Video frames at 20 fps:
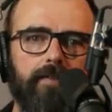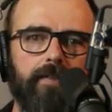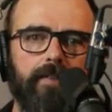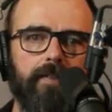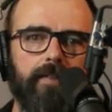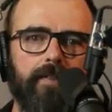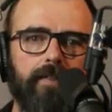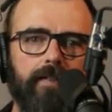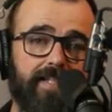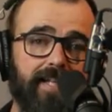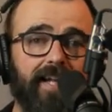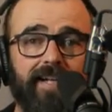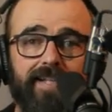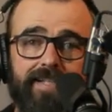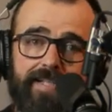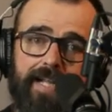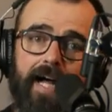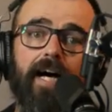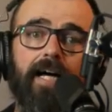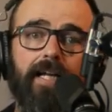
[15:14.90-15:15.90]
If it's done,
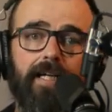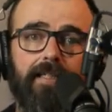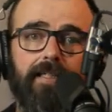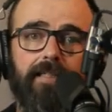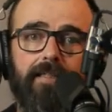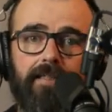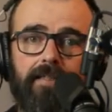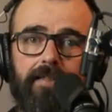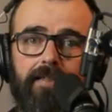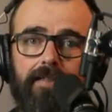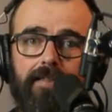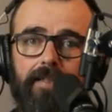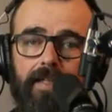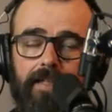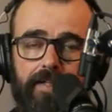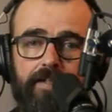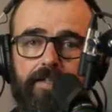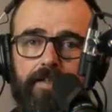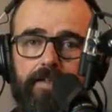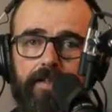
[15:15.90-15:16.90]
it's done.
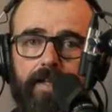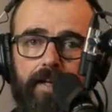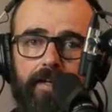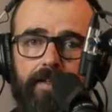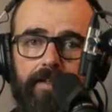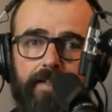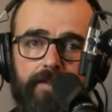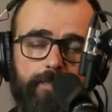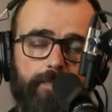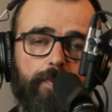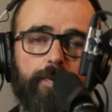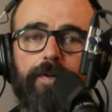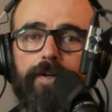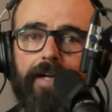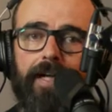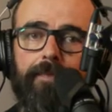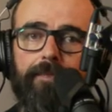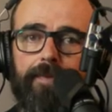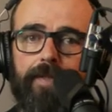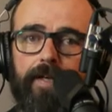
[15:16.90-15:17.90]
Then just put it
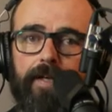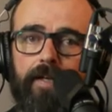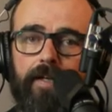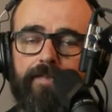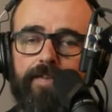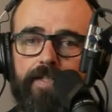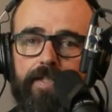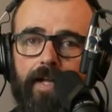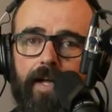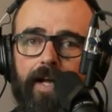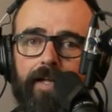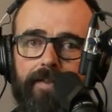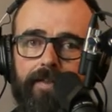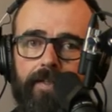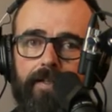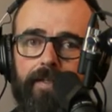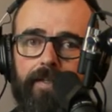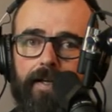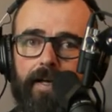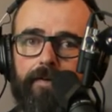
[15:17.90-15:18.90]
up there. And if it's not,
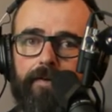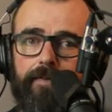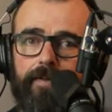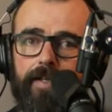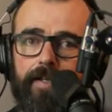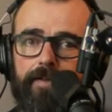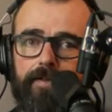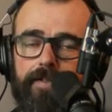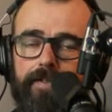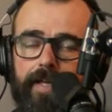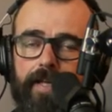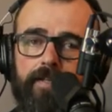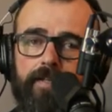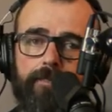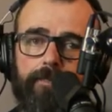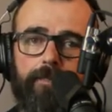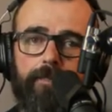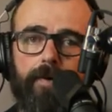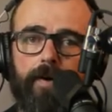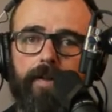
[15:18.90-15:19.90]
then I would either take
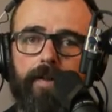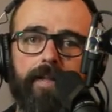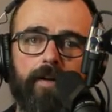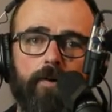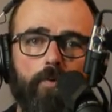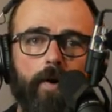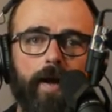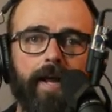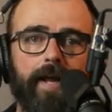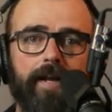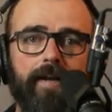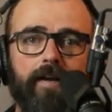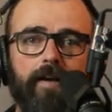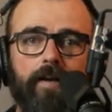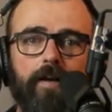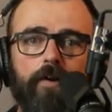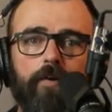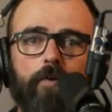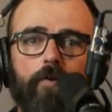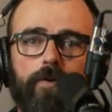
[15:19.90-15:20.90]
part of that away
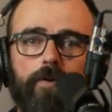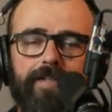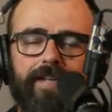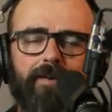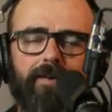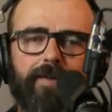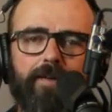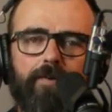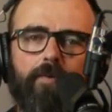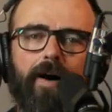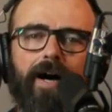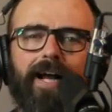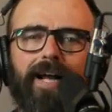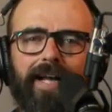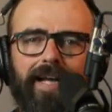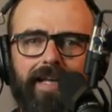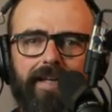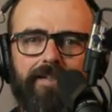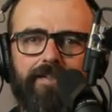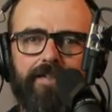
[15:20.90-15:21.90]
or tell me why
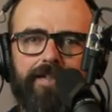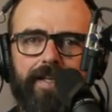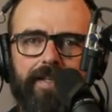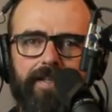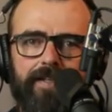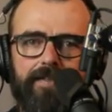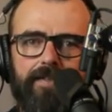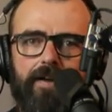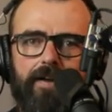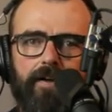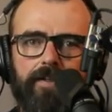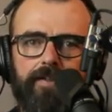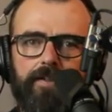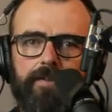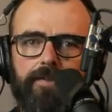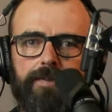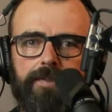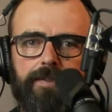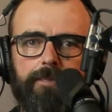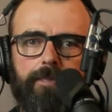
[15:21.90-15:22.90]
it should take this long
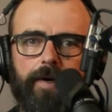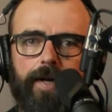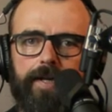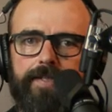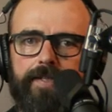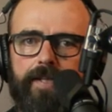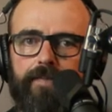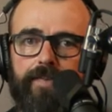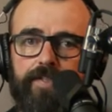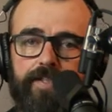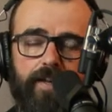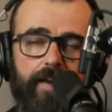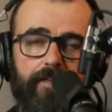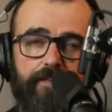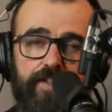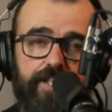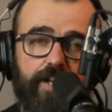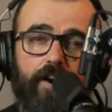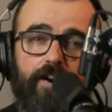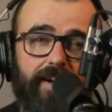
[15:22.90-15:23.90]
to price it
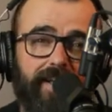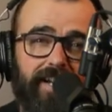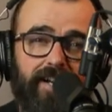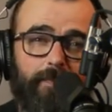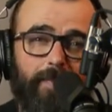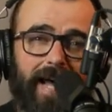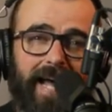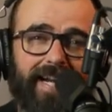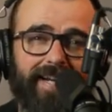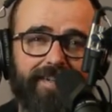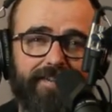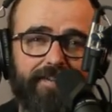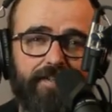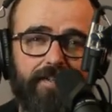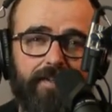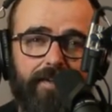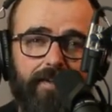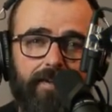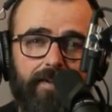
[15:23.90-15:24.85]
if it's already in a package.